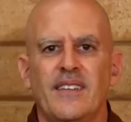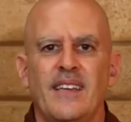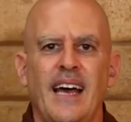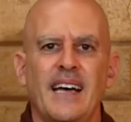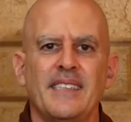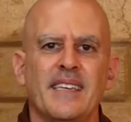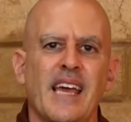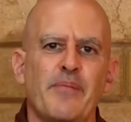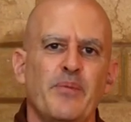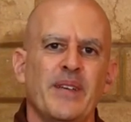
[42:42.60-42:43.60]
that has the
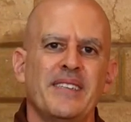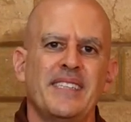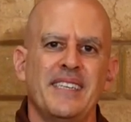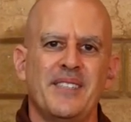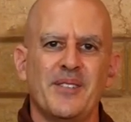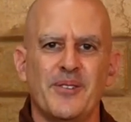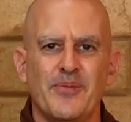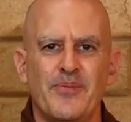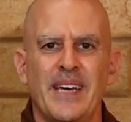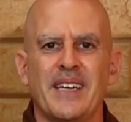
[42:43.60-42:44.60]
capability to
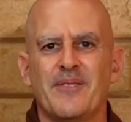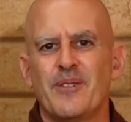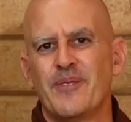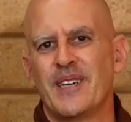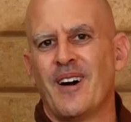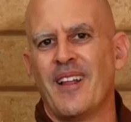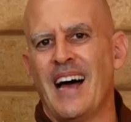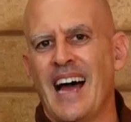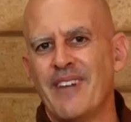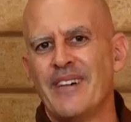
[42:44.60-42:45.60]
make what we call a
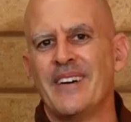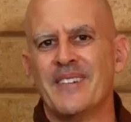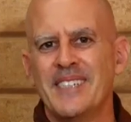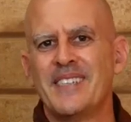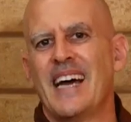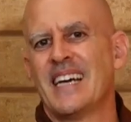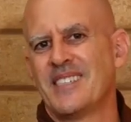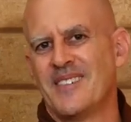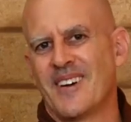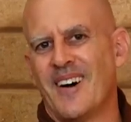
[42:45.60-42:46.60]
highway or
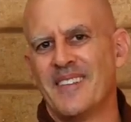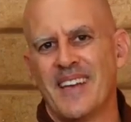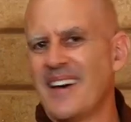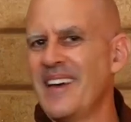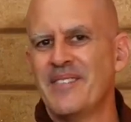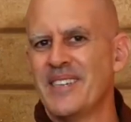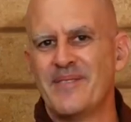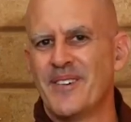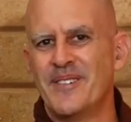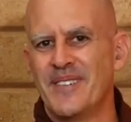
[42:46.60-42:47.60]
international call. Not every
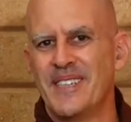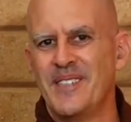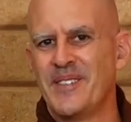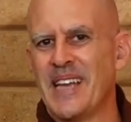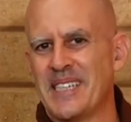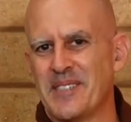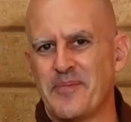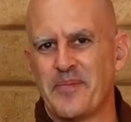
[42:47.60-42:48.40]
phone can do that.